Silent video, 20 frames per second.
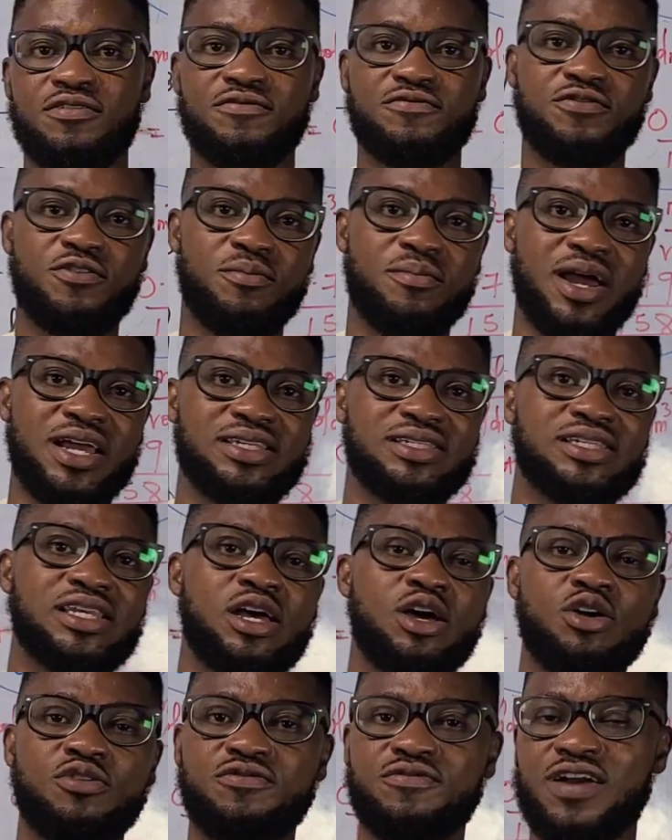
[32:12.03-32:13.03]
From
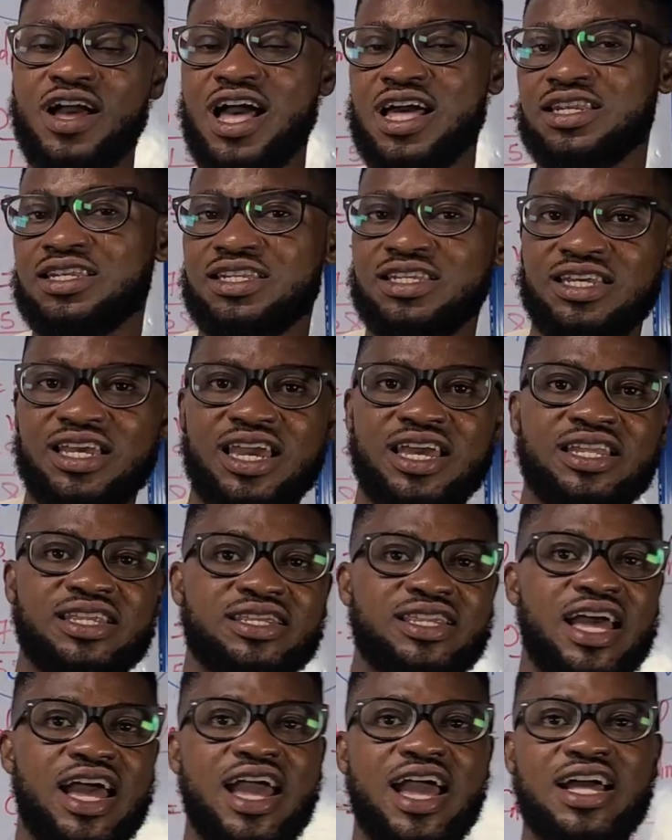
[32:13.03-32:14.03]
myself and the
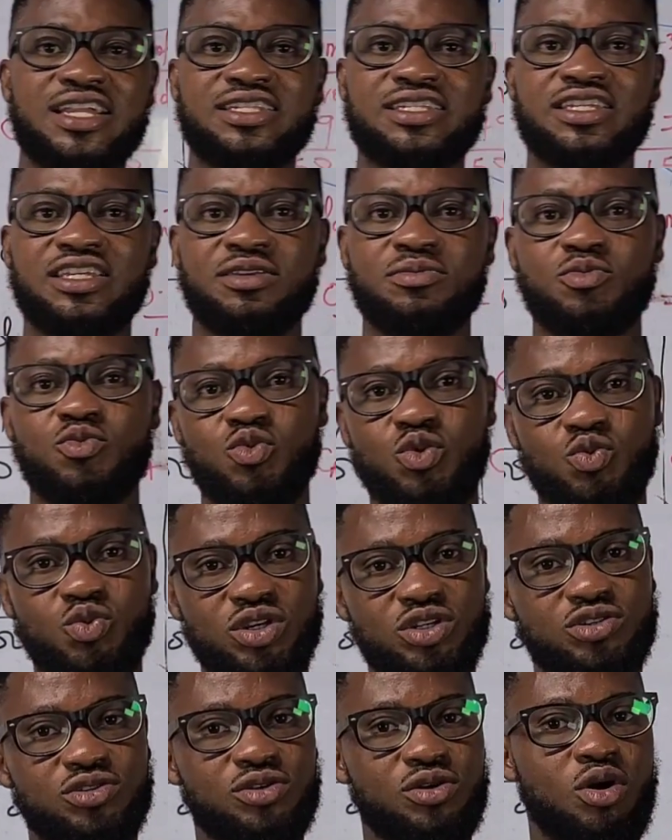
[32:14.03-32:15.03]
entire team, we
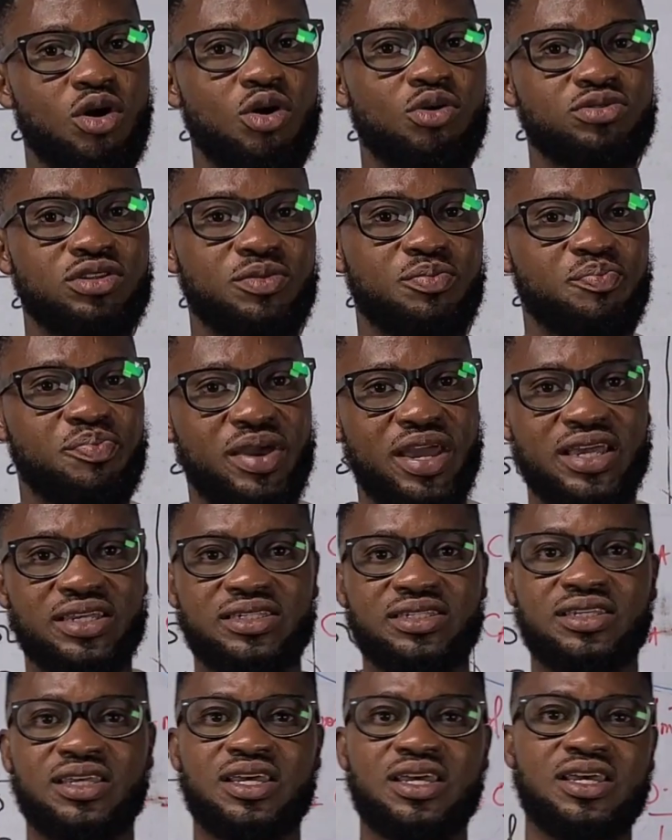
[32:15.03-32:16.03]
wish you all the
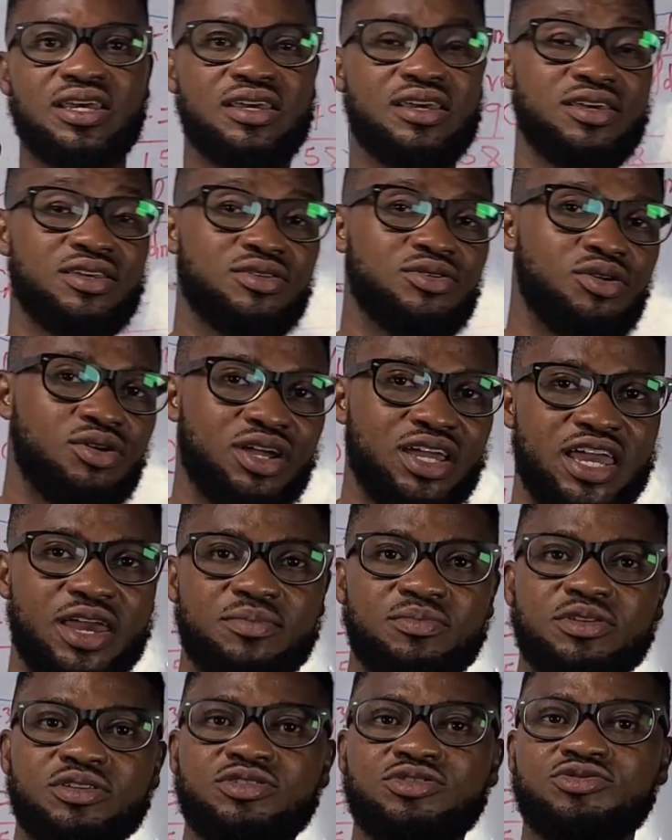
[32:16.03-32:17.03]
best in your
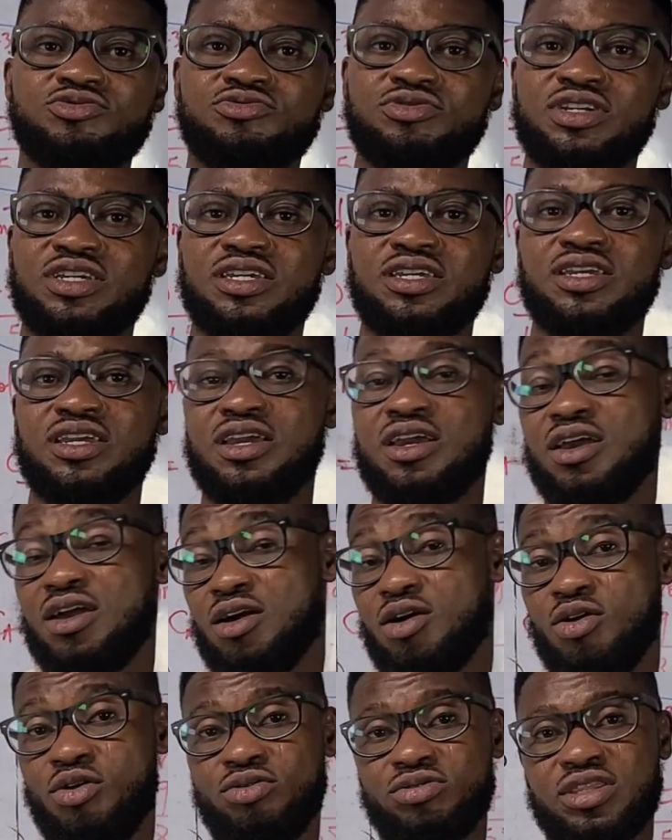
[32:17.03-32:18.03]
chemistry
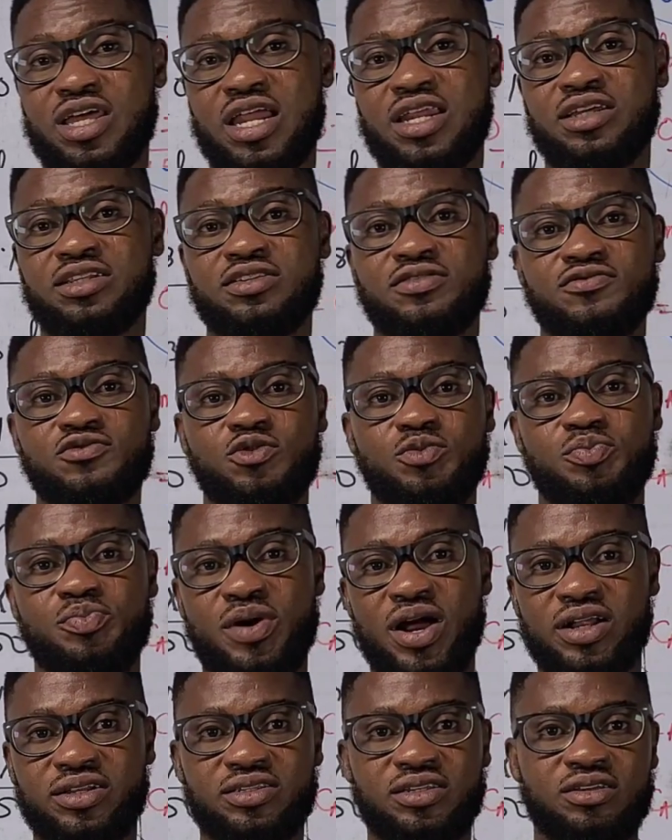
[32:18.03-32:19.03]
alternative to
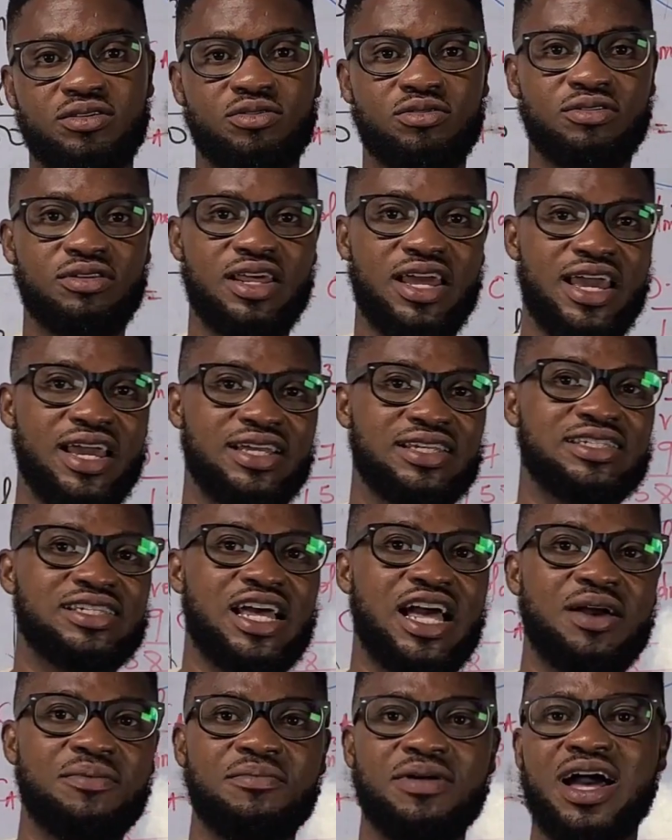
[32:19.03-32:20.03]
practical
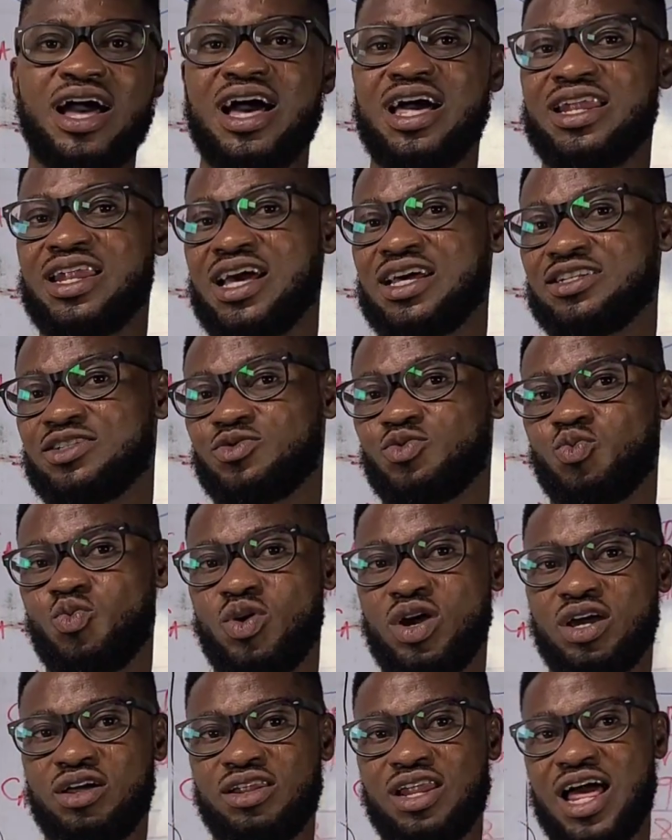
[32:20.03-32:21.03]
exam, and as
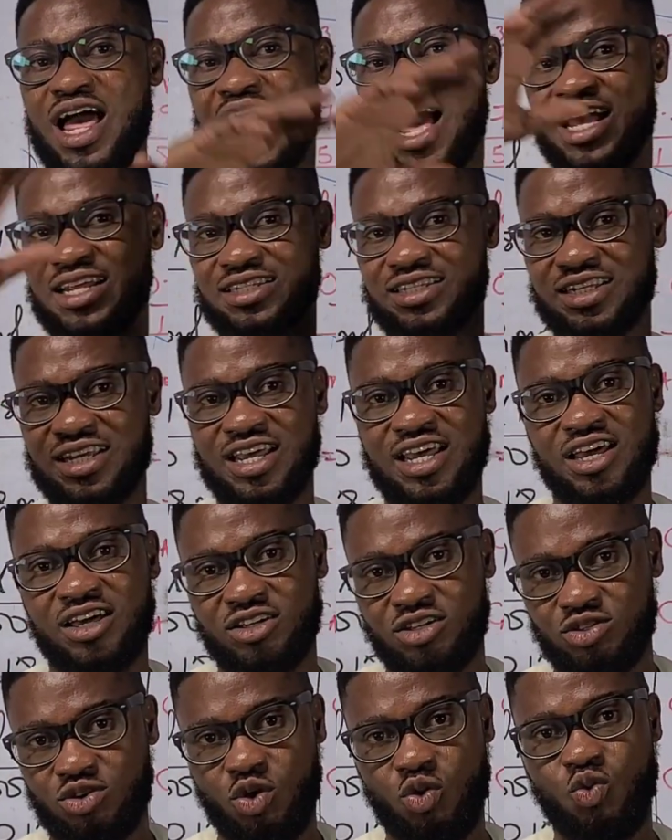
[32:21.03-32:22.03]
well as
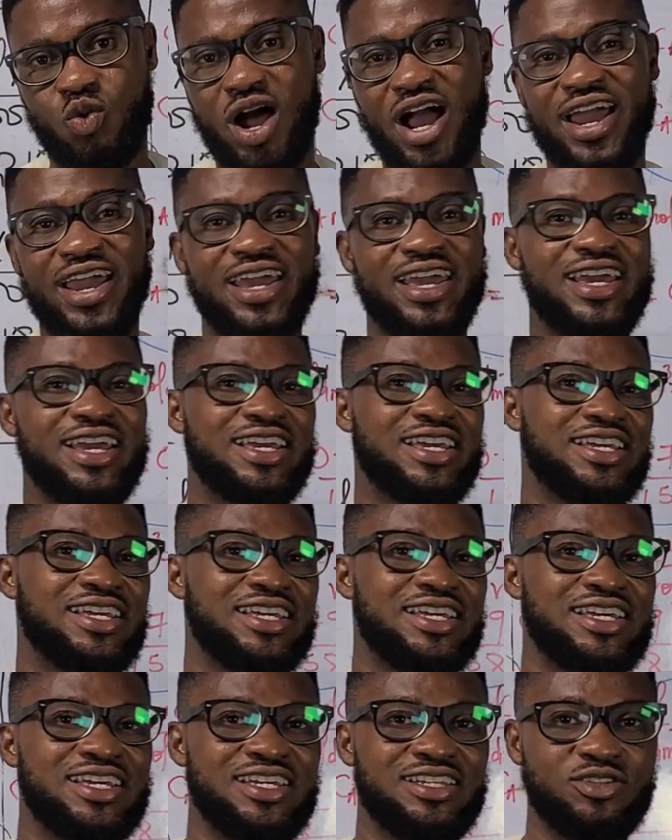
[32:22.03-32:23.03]
your Waec
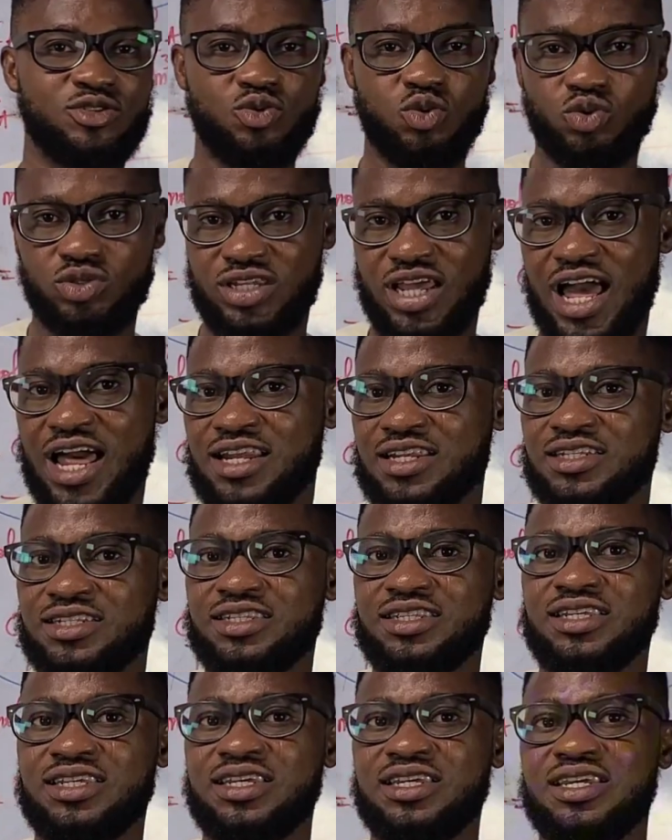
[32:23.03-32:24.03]
in
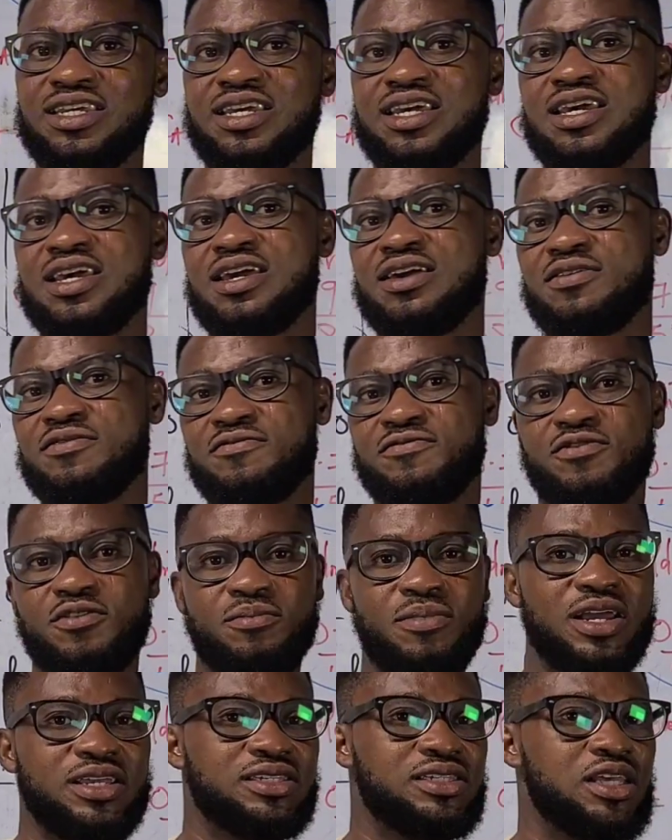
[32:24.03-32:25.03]
totality. From
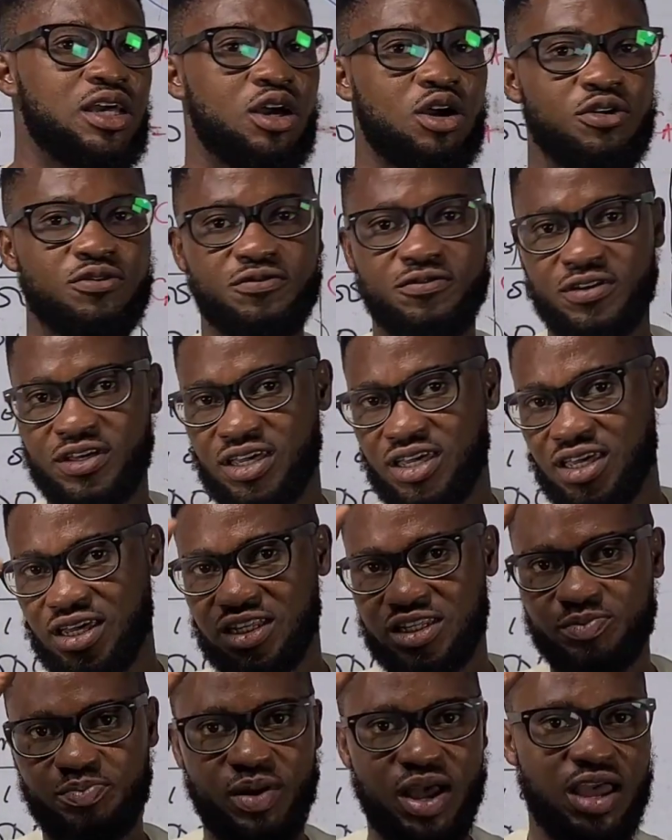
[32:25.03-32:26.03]
myself,
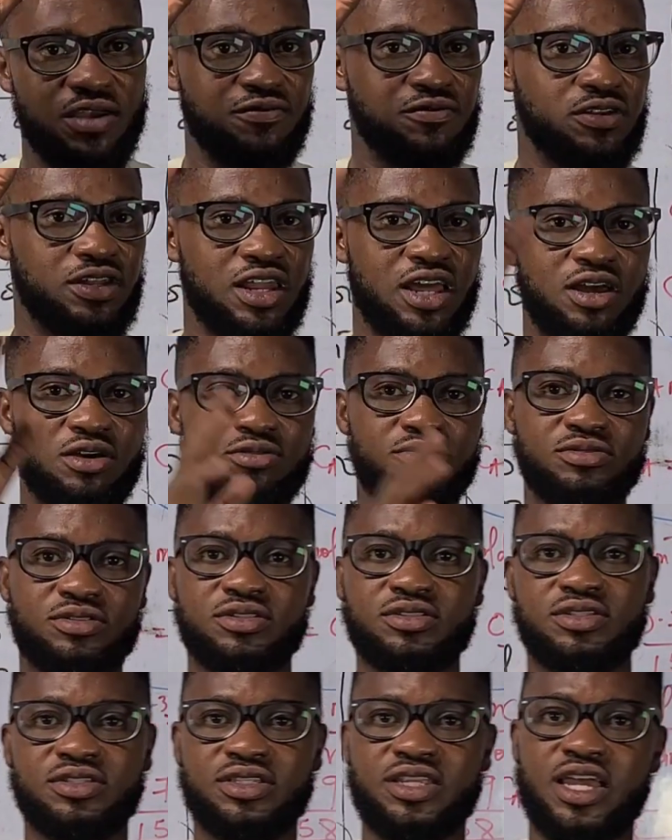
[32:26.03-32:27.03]
it's bye for now.
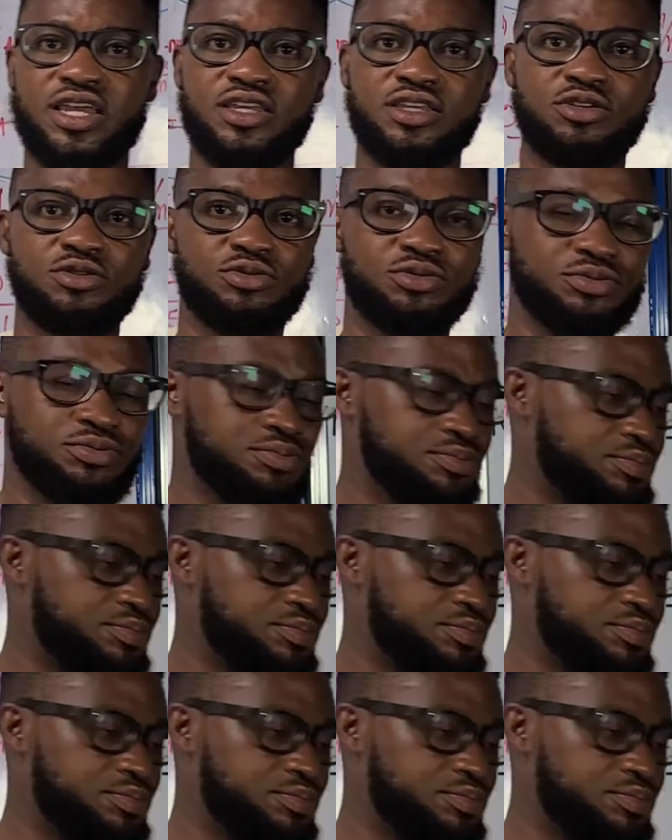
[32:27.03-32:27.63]
Thank you.